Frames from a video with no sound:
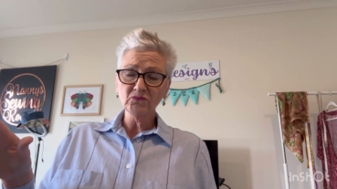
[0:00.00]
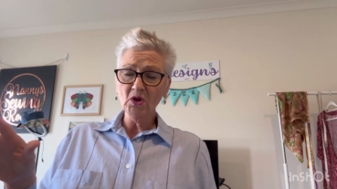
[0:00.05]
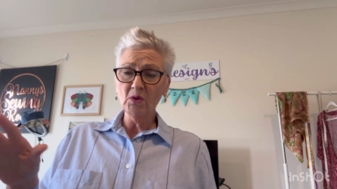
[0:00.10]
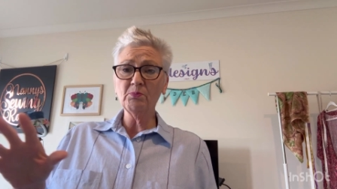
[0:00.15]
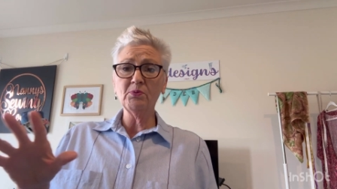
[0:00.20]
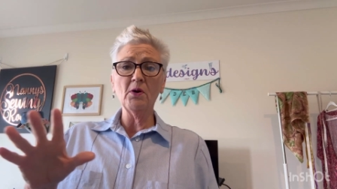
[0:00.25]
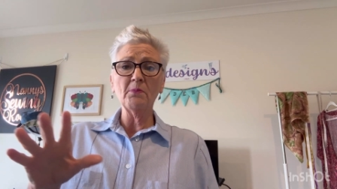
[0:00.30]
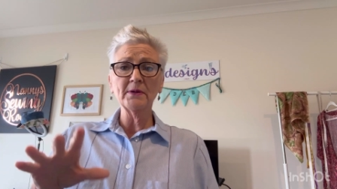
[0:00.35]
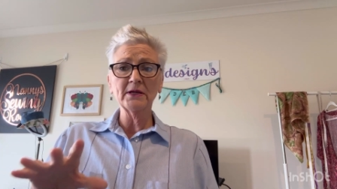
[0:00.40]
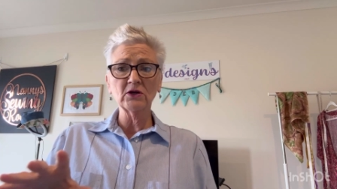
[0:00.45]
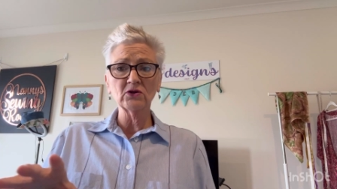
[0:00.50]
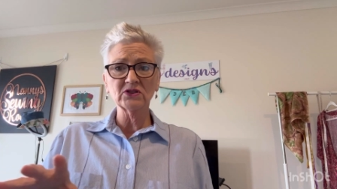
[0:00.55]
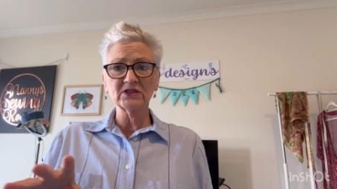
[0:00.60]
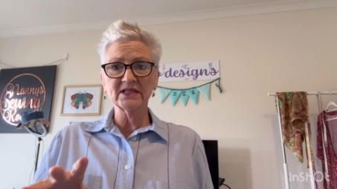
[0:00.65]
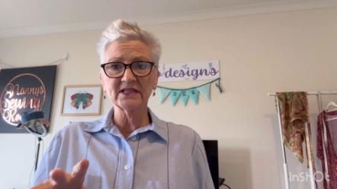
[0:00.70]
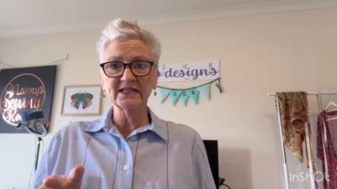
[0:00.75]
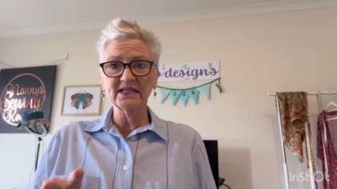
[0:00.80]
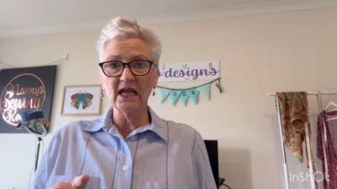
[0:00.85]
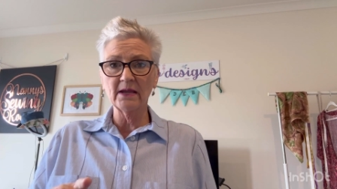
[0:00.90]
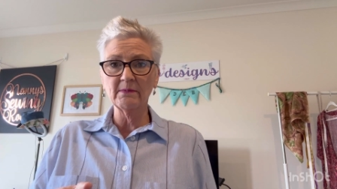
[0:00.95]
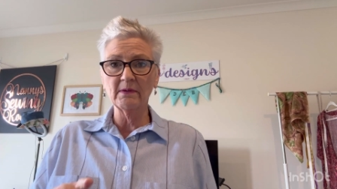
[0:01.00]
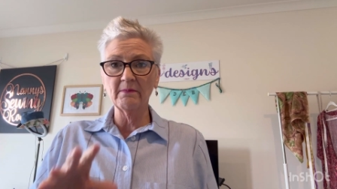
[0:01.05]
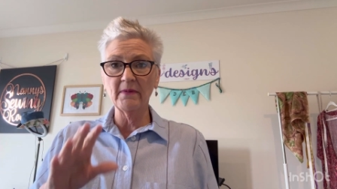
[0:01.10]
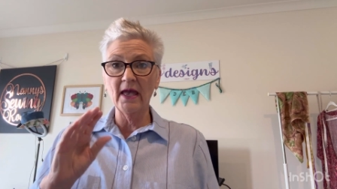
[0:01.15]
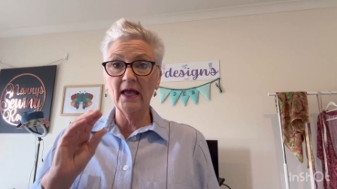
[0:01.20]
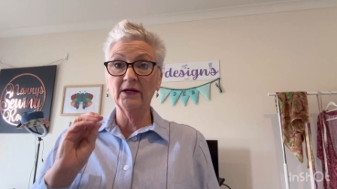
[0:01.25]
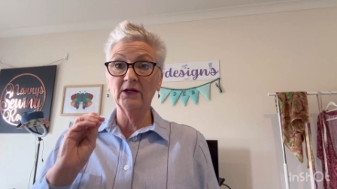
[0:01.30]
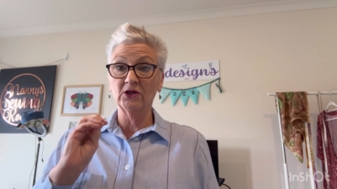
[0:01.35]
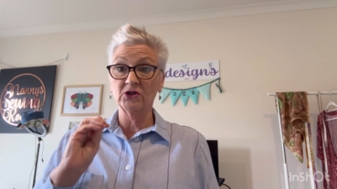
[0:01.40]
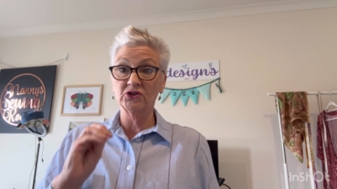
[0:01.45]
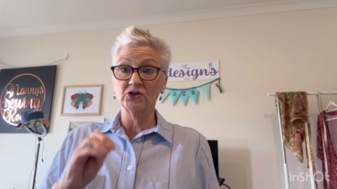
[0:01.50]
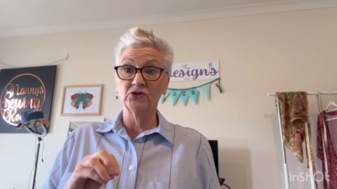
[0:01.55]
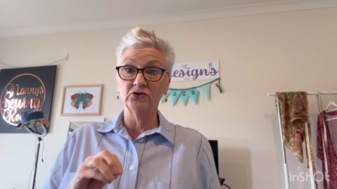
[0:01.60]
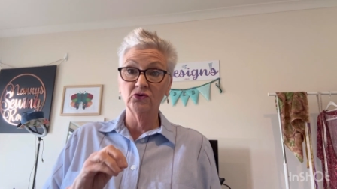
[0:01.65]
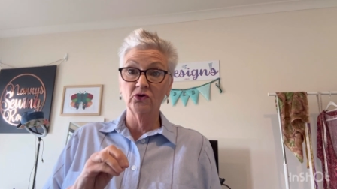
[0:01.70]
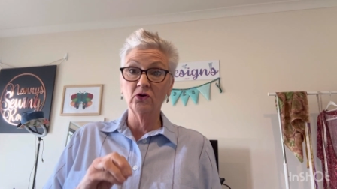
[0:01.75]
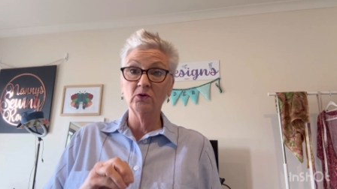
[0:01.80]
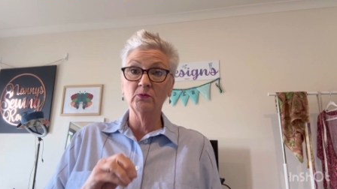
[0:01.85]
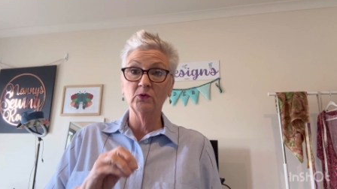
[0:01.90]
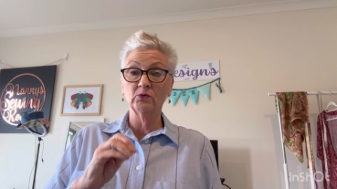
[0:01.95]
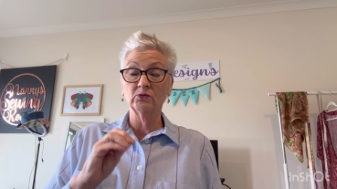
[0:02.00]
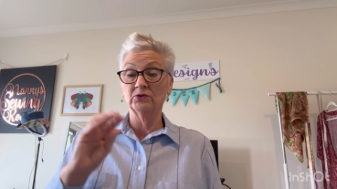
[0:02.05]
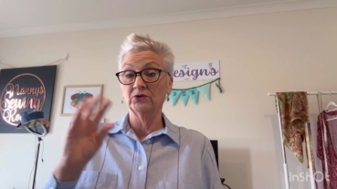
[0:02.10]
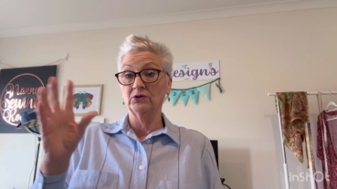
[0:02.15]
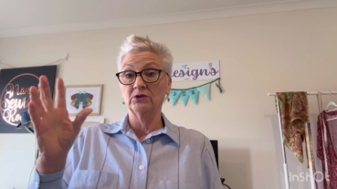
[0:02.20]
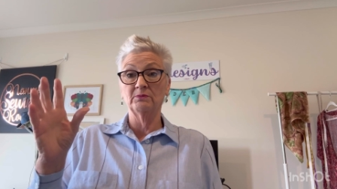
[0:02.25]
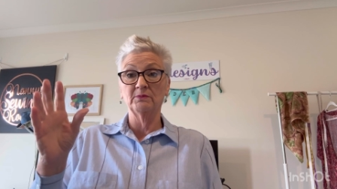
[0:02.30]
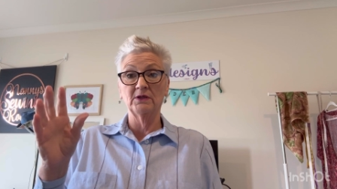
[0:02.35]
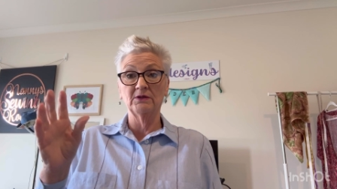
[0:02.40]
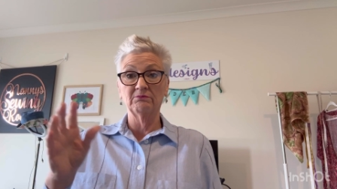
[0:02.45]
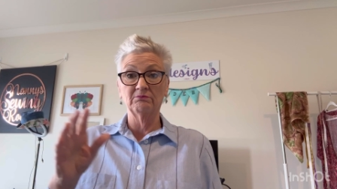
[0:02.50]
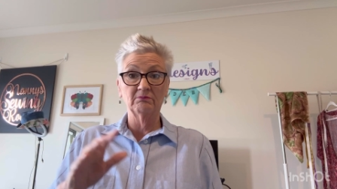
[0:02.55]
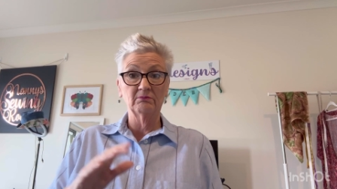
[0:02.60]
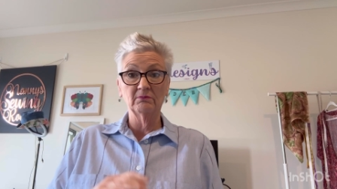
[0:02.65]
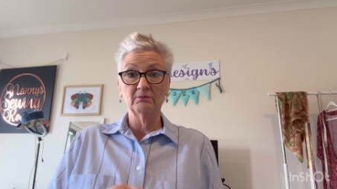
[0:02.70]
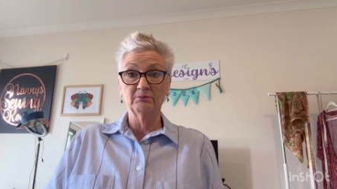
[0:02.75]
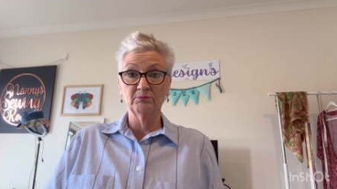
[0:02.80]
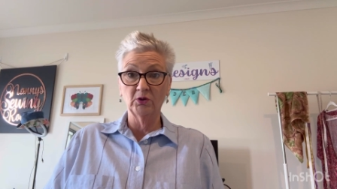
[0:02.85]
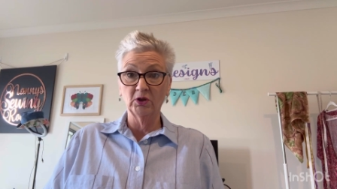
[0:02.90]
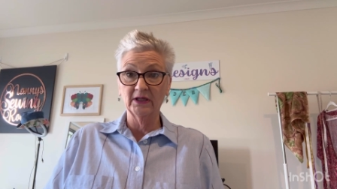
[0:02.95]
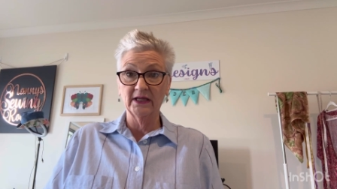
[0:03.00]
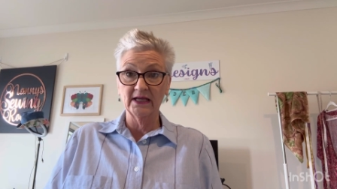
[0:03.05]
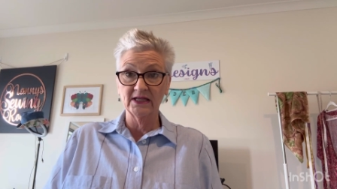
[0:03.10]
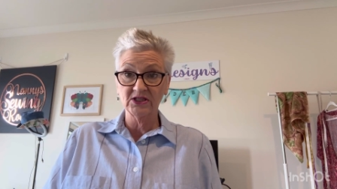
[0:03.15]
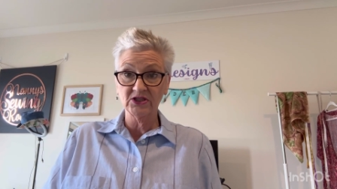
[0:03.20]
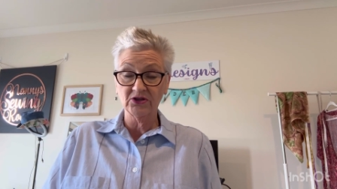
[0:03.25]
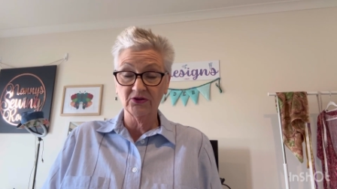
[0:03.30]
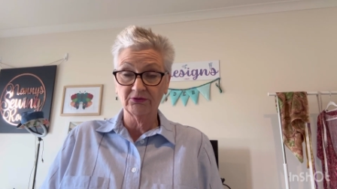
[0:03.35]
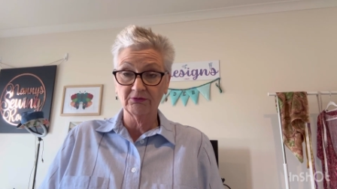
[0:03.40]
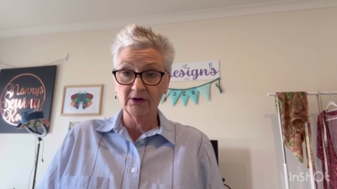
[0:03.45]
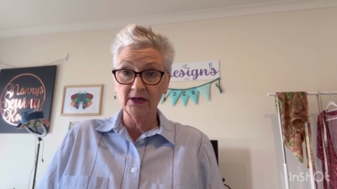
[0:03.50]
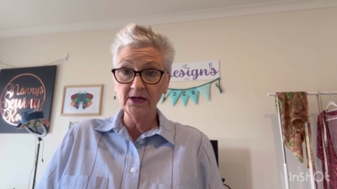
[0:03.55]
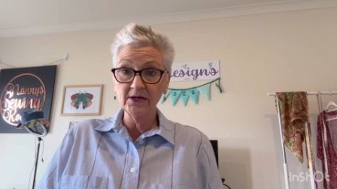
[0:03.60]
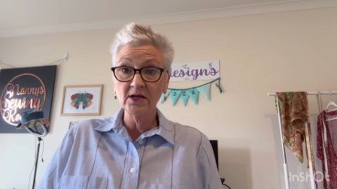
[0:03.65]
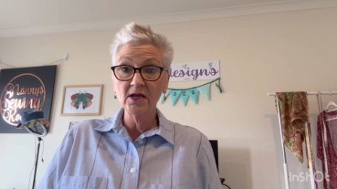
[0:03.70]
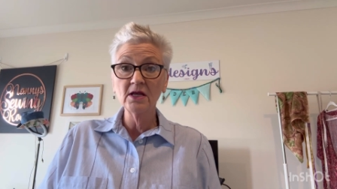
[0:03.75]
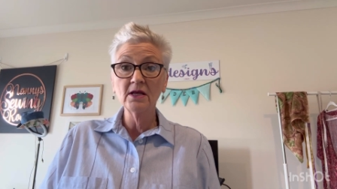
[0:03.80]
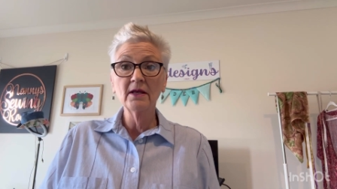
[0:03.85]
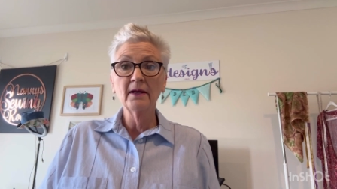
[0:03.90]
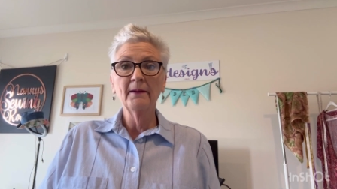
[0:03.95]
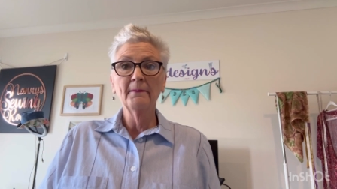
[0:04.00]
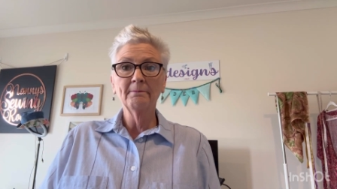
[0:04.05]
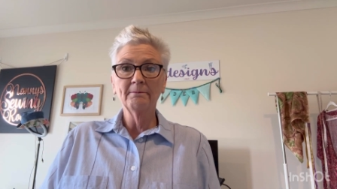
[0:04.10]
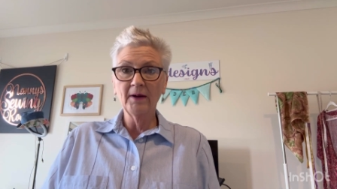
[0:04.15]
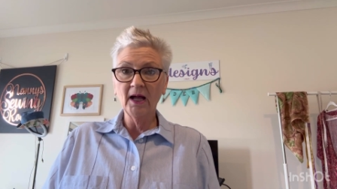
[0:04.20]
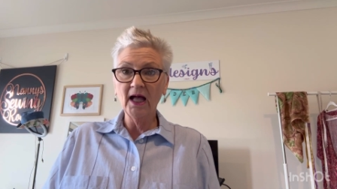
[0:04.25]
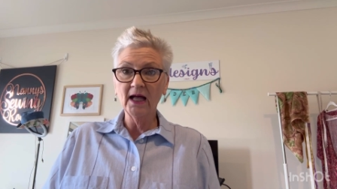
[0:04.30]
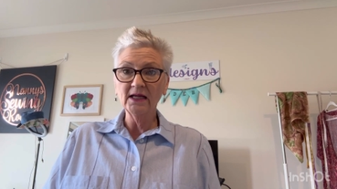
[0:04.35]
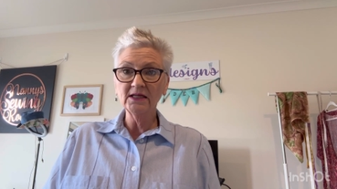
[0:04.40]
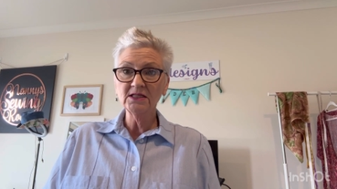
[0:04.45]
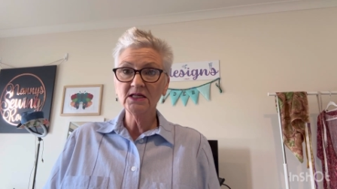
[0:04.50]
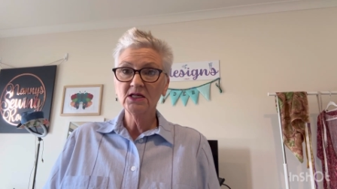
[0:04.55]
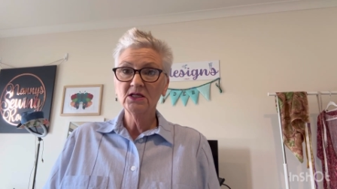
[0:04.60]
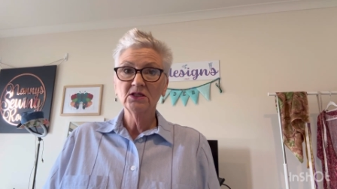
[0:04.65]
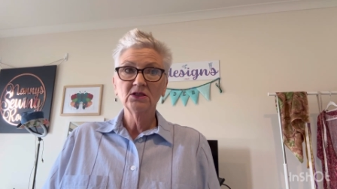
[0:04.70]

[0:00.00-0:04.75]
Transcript: Probably costs the same amount as your normal Gutermann polyester thread, but